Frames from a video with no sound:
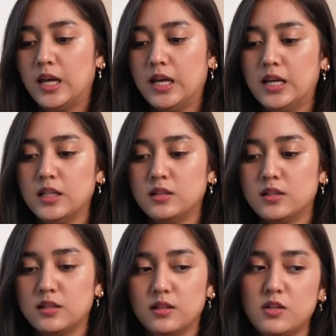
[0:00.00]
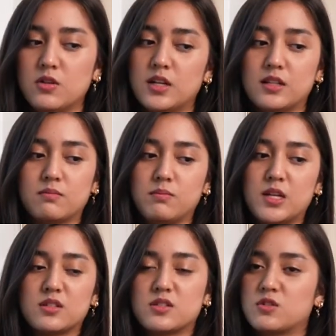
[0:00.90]
And yun, it
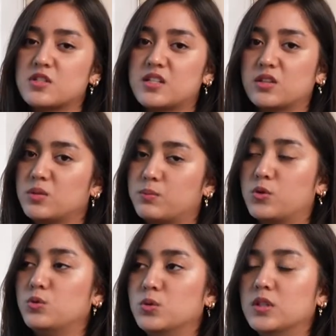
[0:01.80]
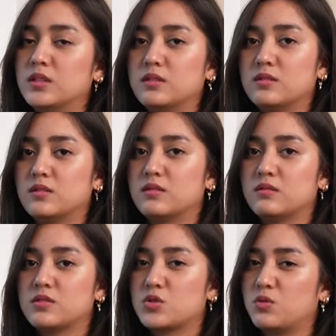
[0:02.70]
makes your setup cool.
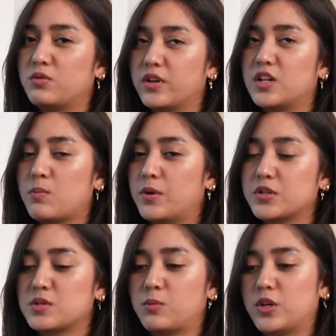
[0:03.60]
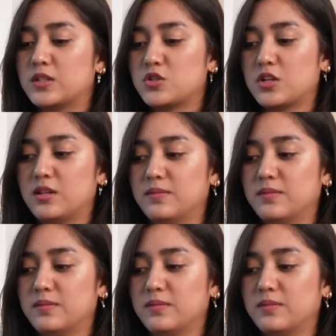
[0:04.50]
So very plus points siya.